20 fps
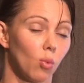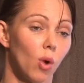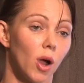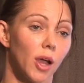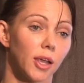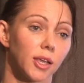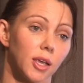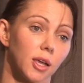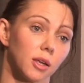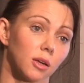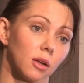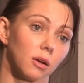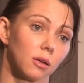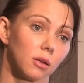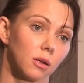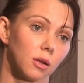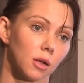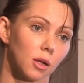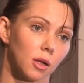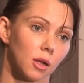in
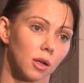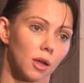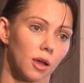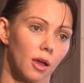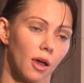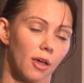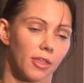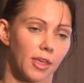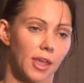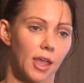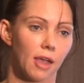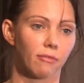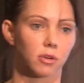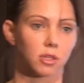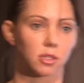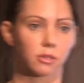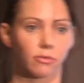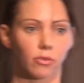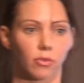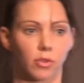Waikato, Uh, the
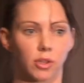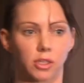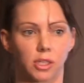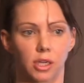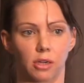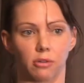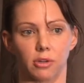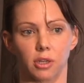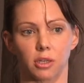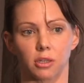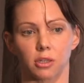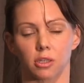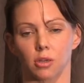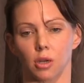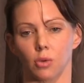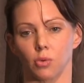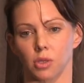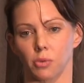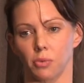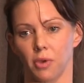average for the dairy
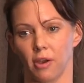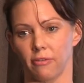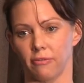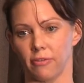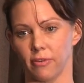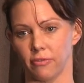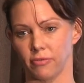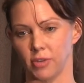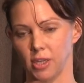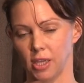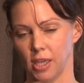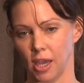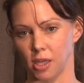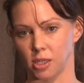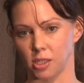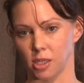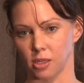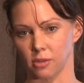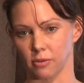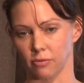industry was about fifty
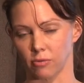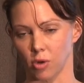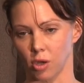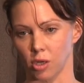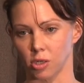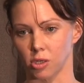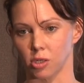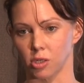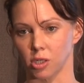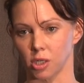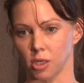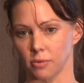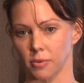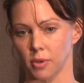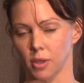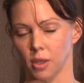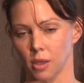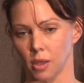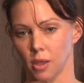kilograms of nitrogen,